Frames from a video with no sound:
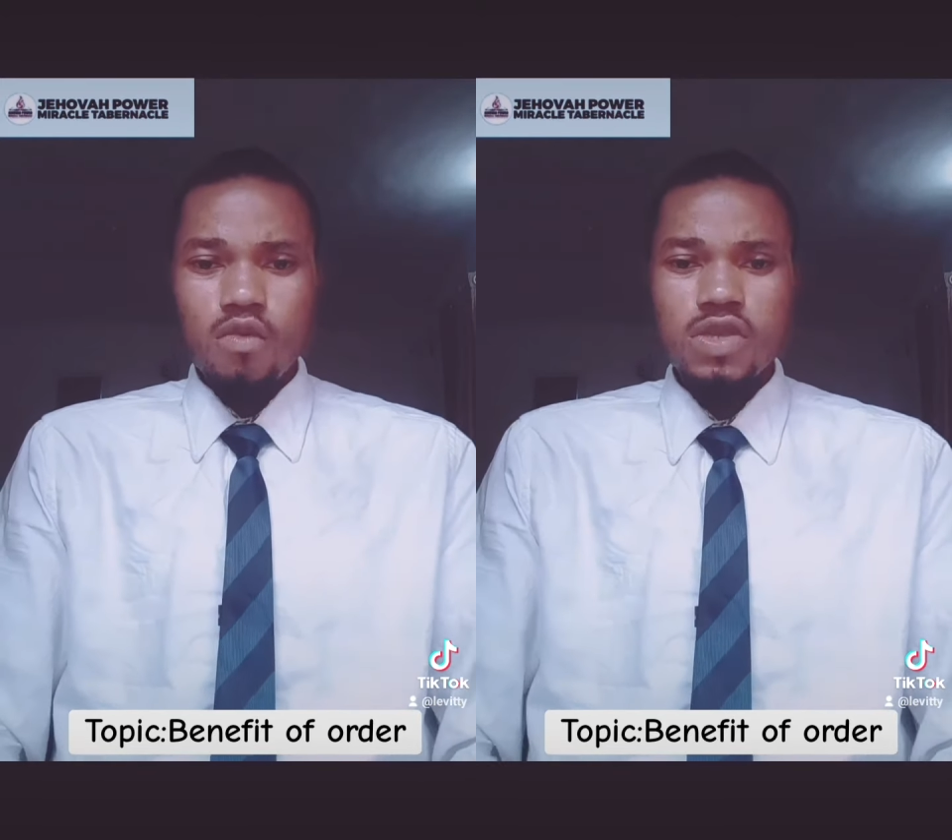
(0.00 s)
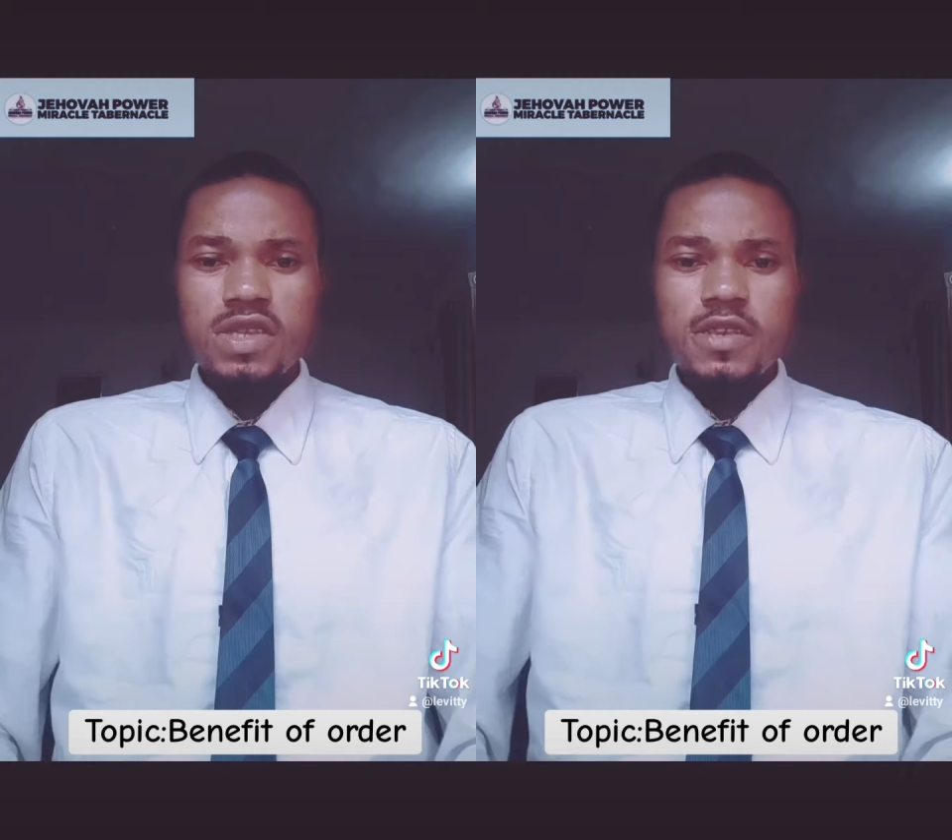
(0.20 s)

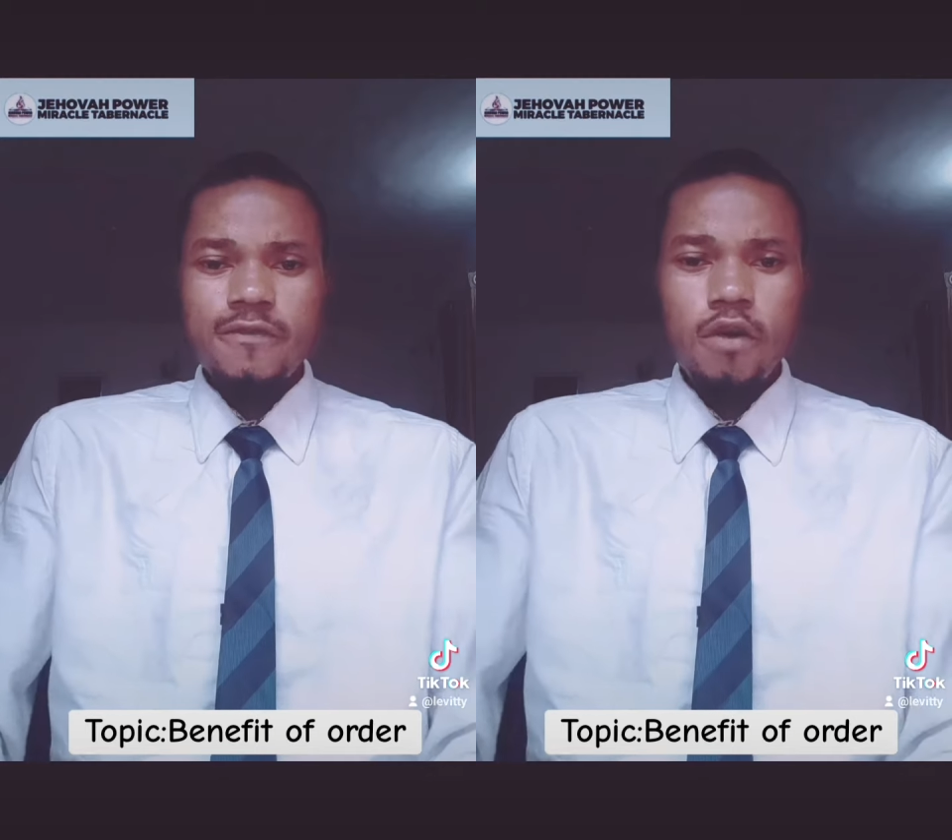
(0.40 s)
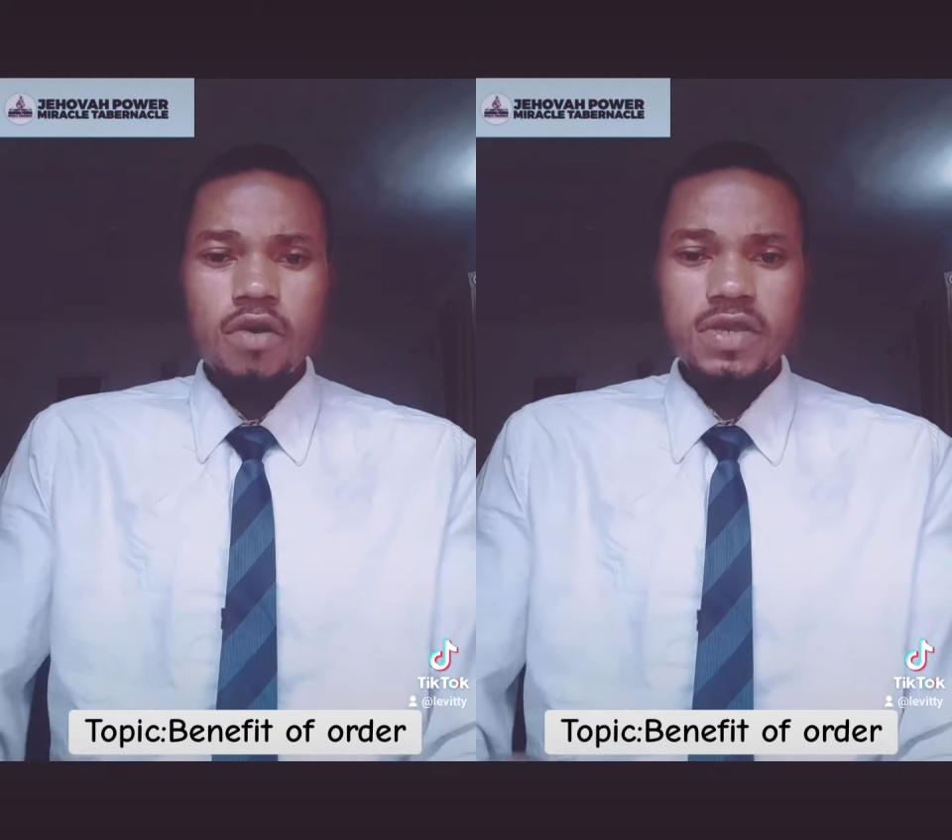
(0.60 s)
With these
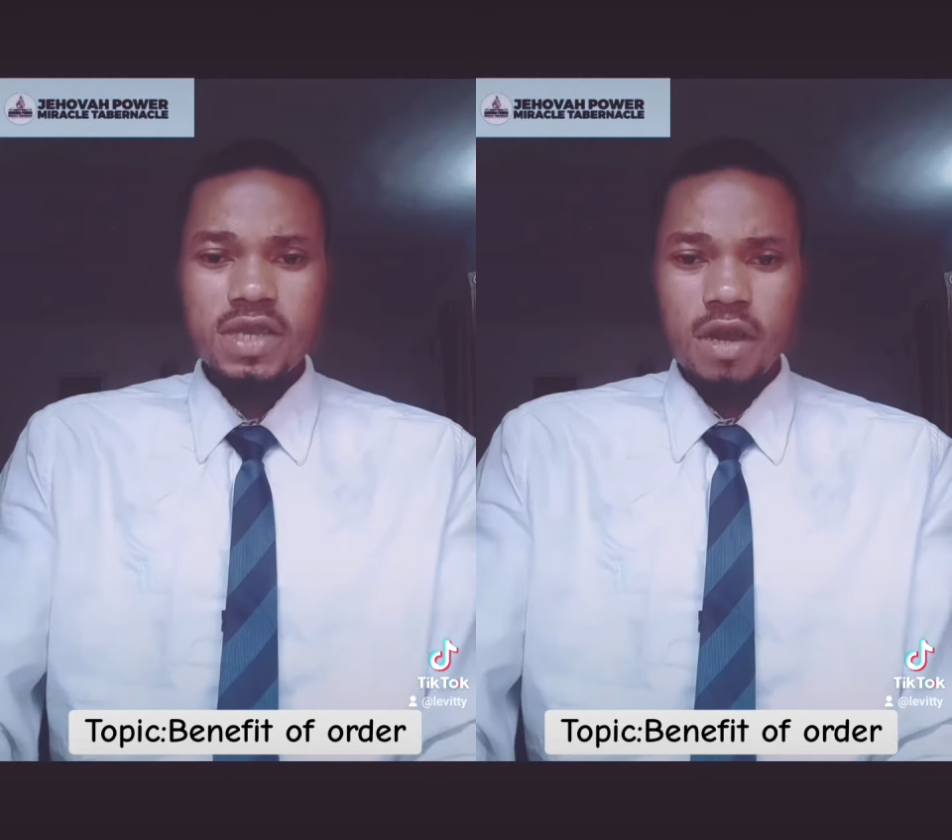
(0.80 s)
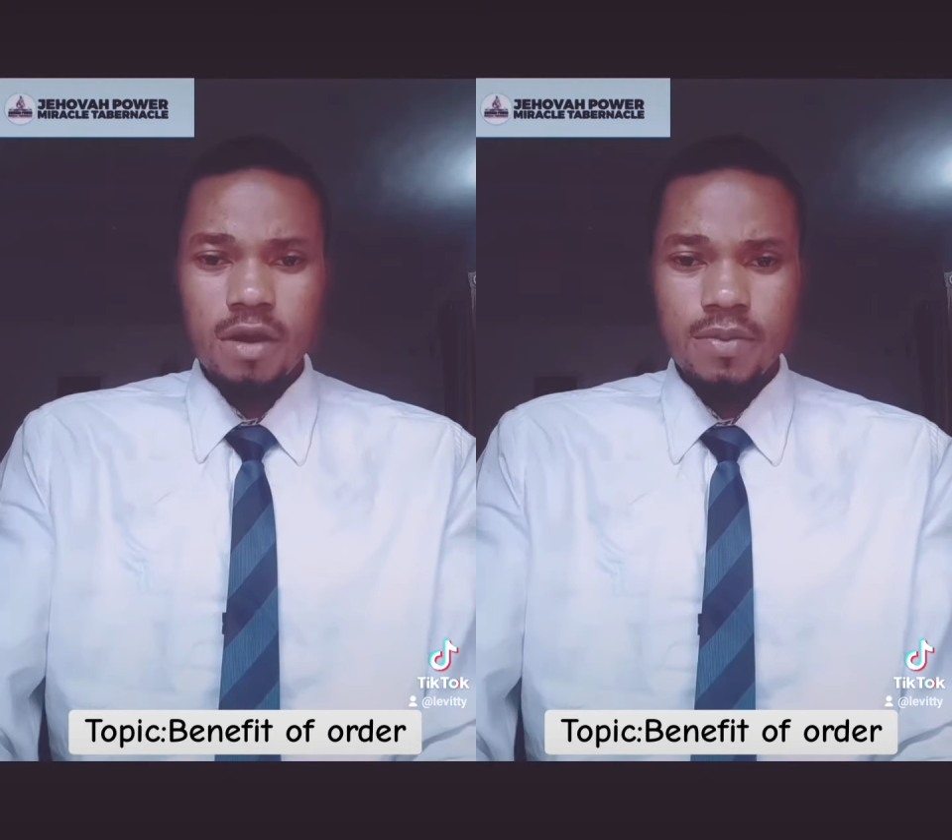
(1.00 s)
four
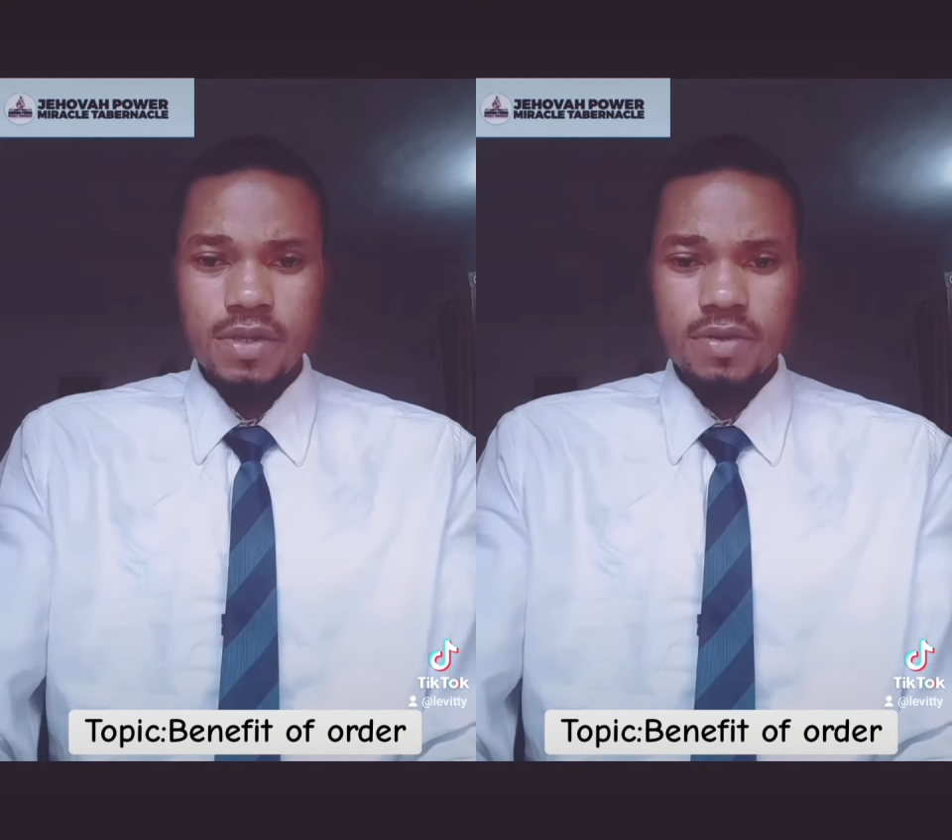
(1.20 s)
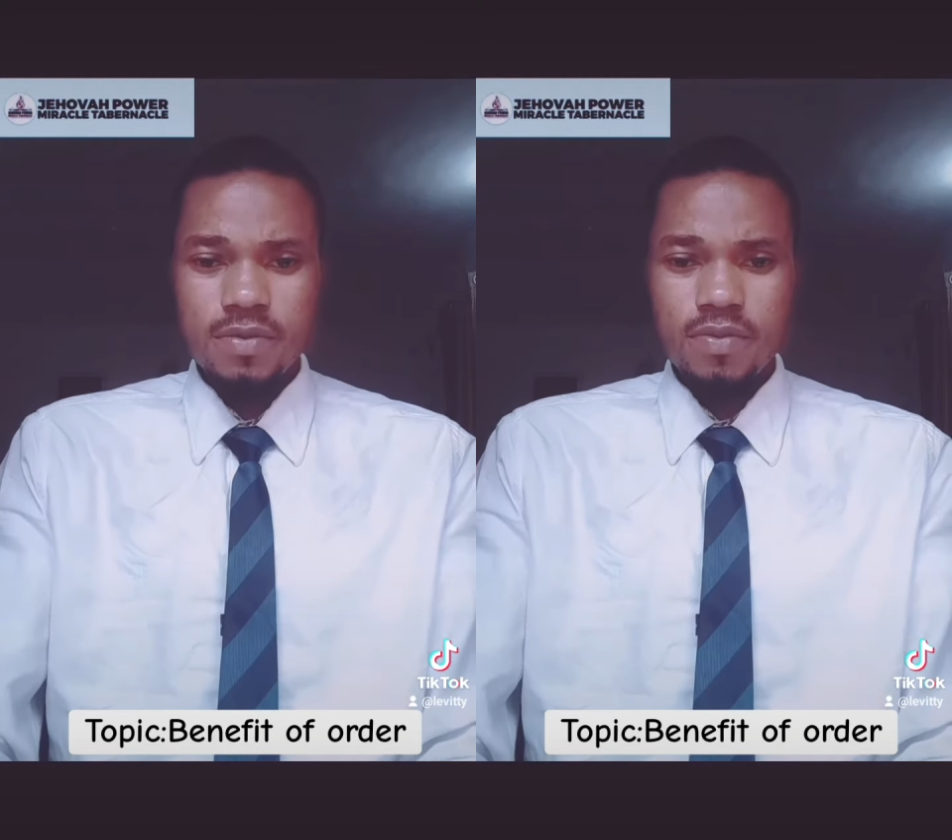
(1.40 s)
steps,